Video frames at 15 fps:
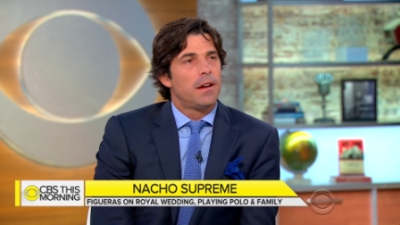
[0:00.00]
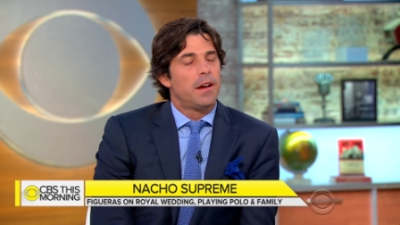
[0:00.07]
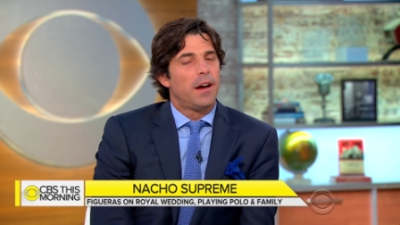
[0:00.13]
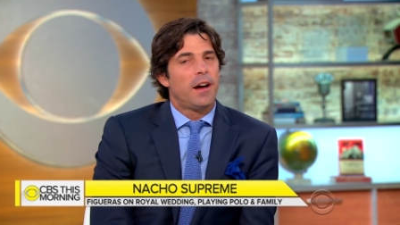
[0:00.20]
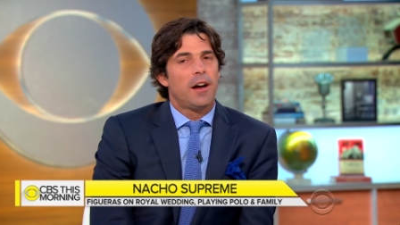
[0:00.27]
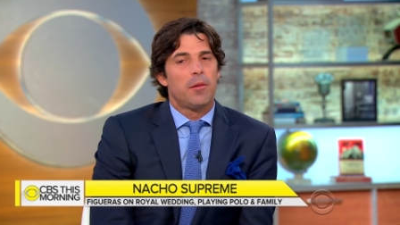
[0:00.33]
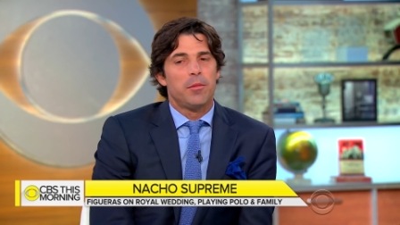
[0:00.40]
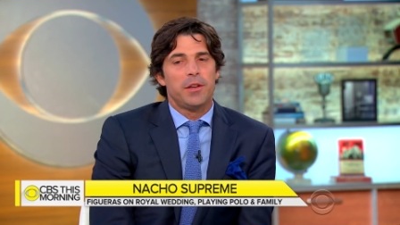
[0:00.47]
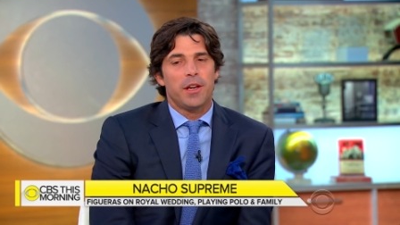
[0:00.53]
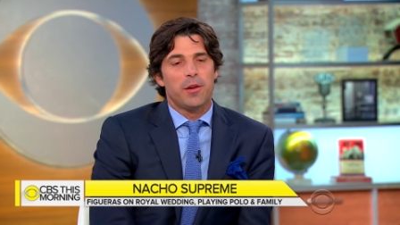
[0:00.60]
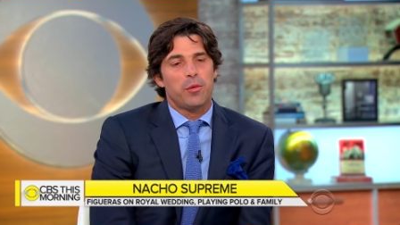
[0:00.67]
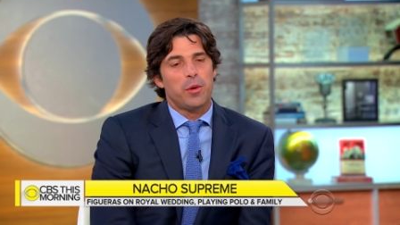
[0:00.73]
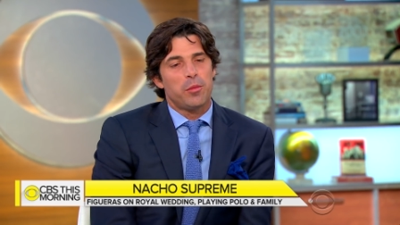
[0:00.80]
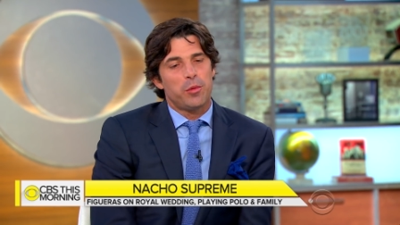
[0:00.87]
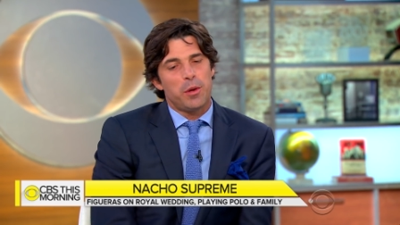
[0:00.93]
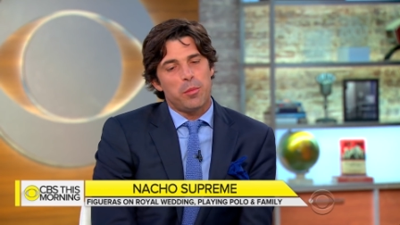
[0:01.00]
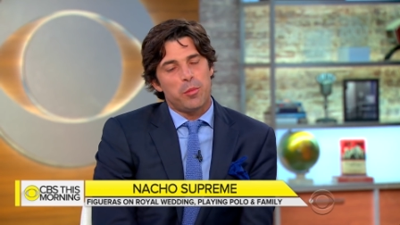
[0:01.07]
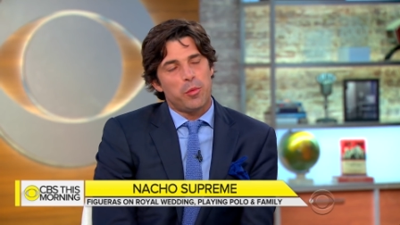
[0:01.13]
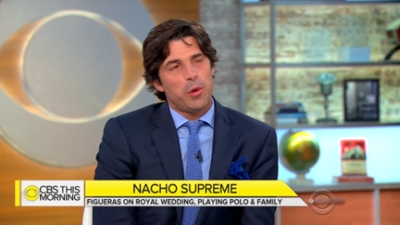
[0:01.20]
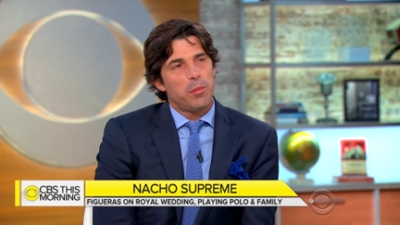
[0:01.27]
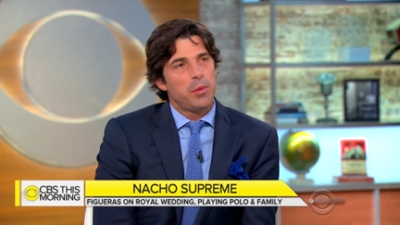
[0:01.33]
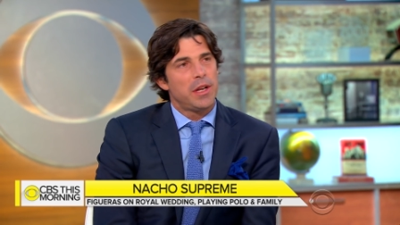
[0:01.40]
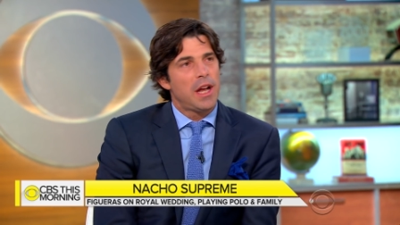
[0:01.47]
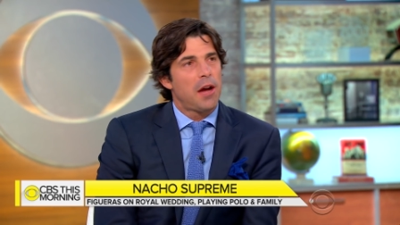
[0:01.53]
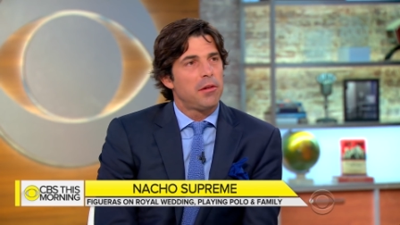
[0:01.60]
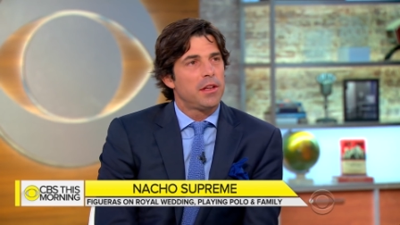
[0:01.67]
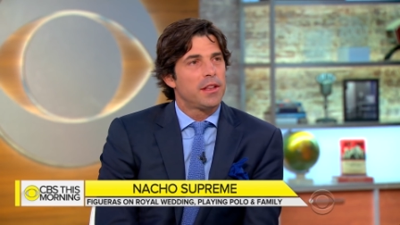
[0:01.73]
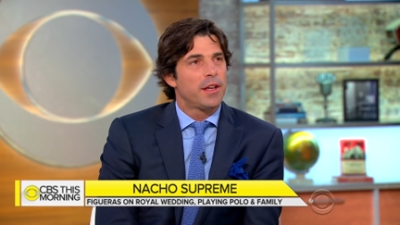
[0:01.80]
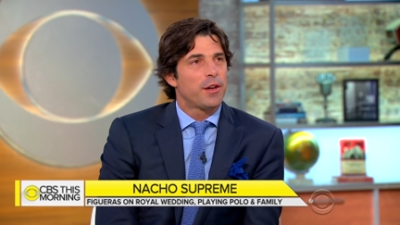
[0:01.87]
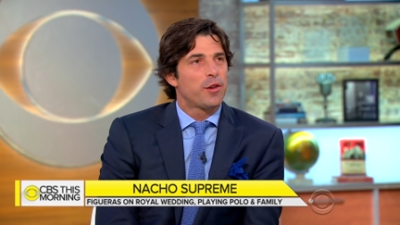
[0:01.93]
Um, yeah, we, we, we've been
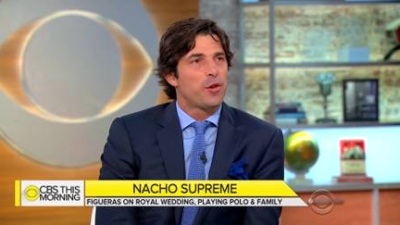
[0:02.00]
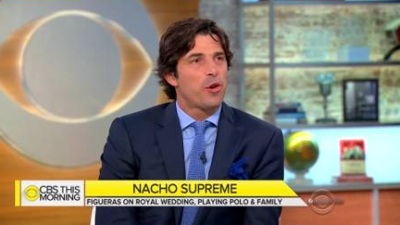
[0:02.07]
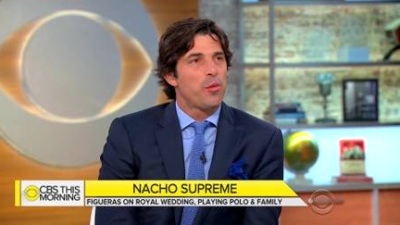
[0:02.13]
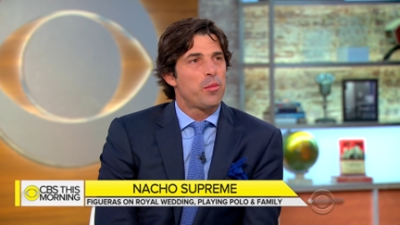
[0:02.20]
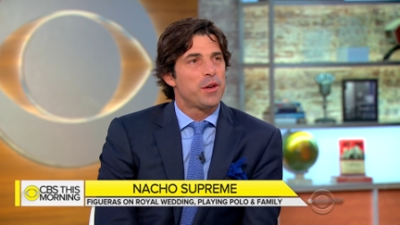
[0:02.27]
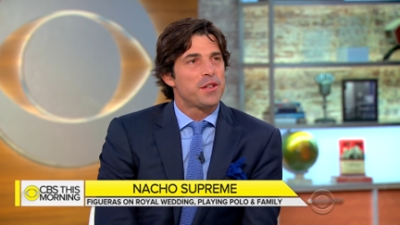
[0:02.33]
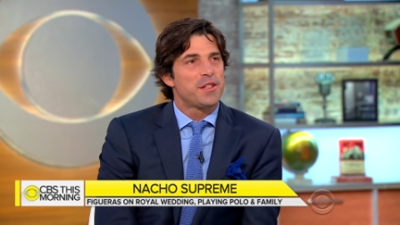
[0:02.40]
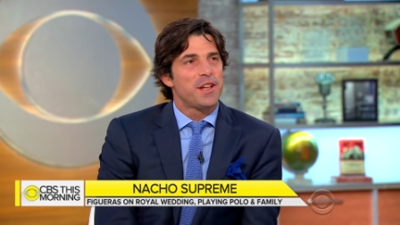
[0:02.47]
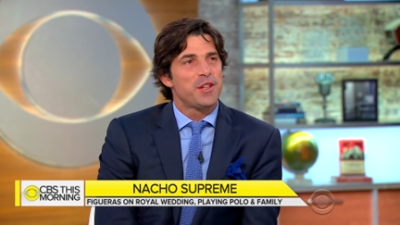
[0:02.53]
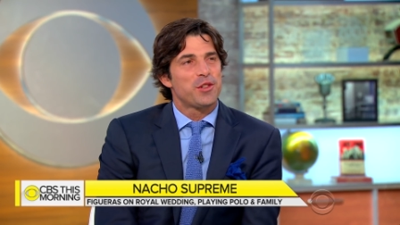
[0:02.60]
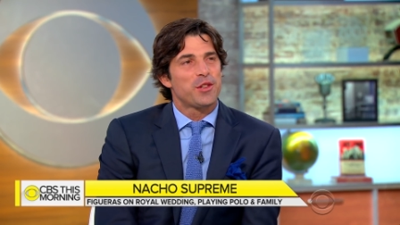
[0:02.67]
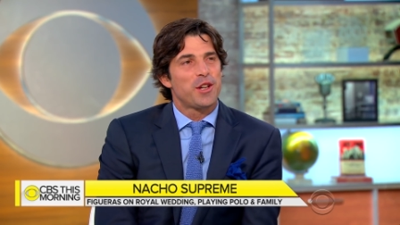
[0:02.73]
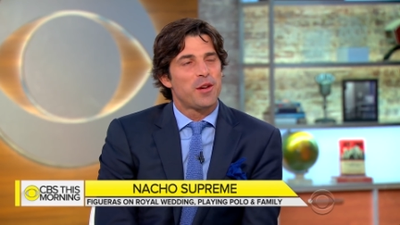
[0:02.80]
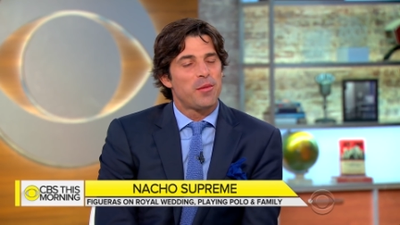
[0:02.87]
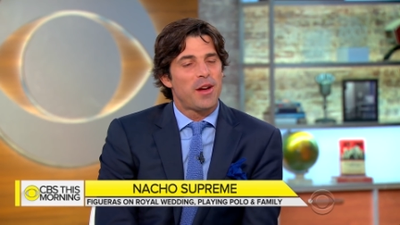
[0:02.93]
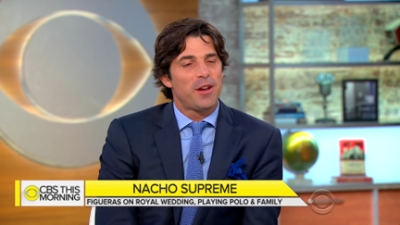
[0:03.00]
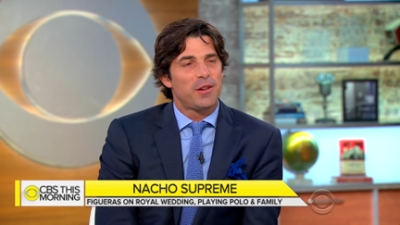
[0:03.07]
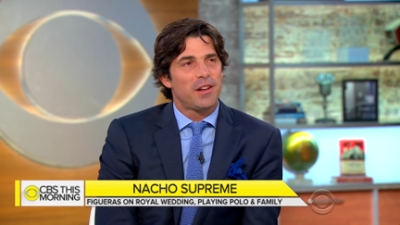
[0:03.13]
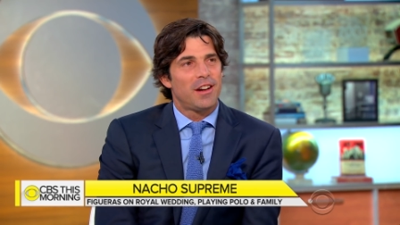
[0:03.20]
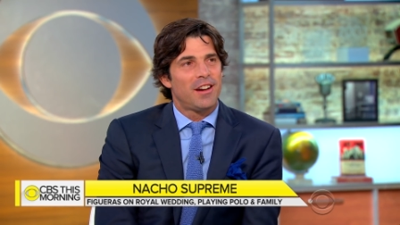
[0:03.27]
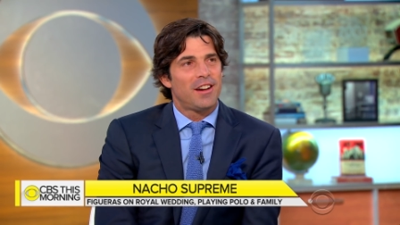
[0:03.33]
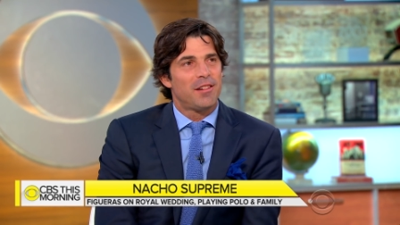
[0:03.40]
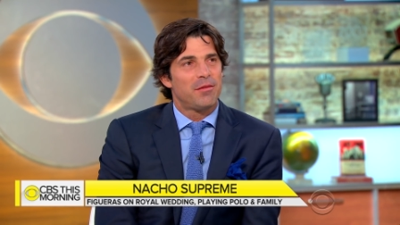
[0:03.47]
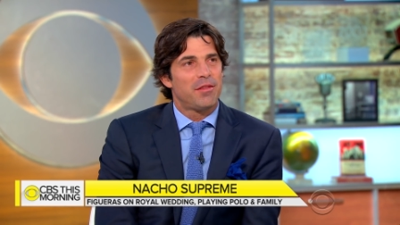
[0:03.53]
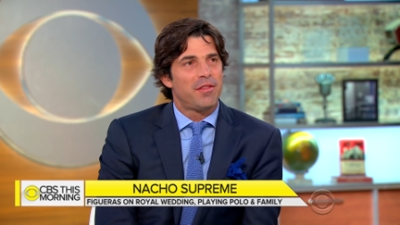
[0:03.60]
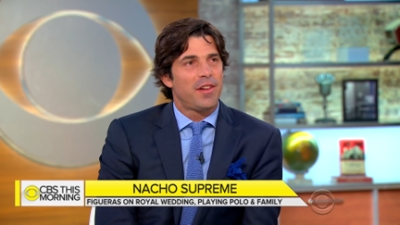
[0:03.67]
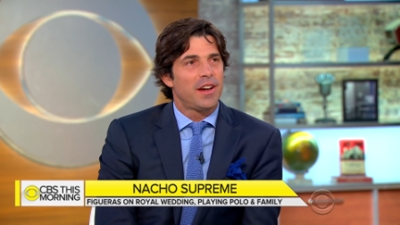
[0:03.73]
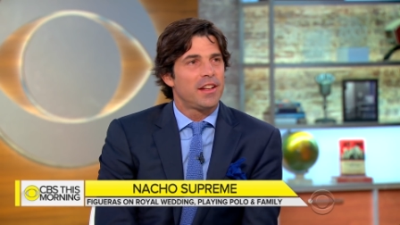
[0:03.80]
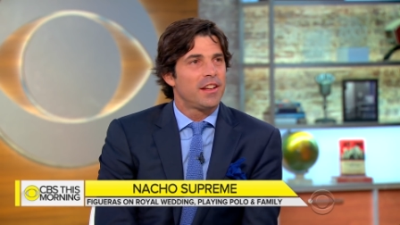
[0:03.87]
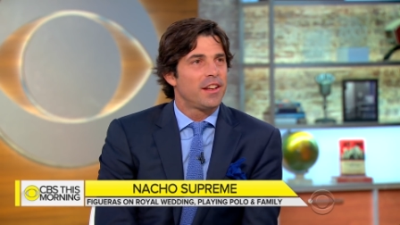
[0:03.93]
having the conversation about um,
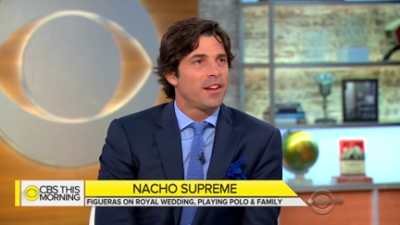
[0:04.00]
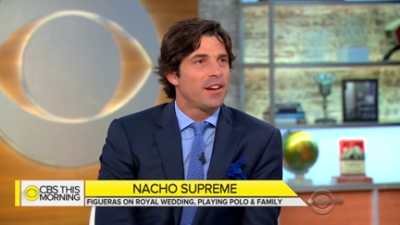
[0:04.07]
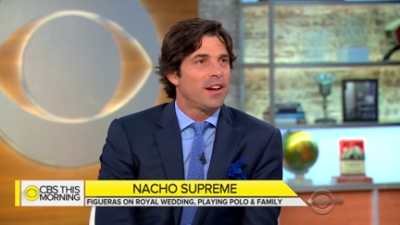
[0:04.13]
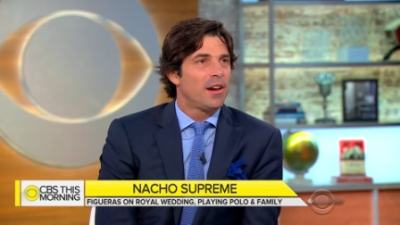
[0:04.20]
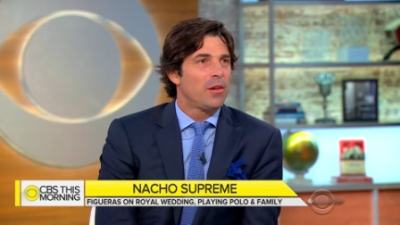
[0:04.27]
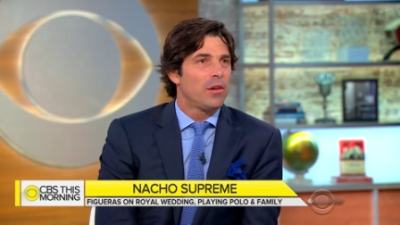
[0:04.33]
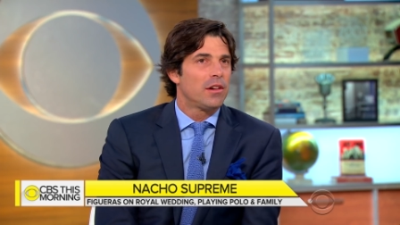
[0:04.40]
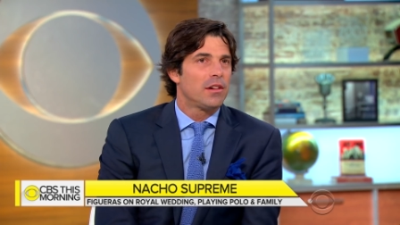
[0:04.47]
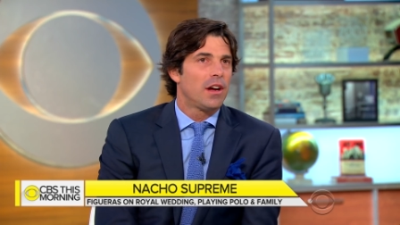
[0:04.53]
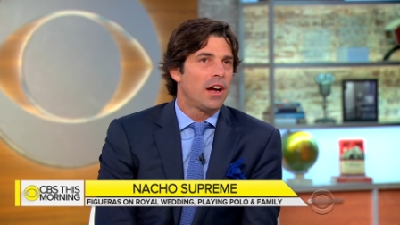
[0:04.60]
finding our,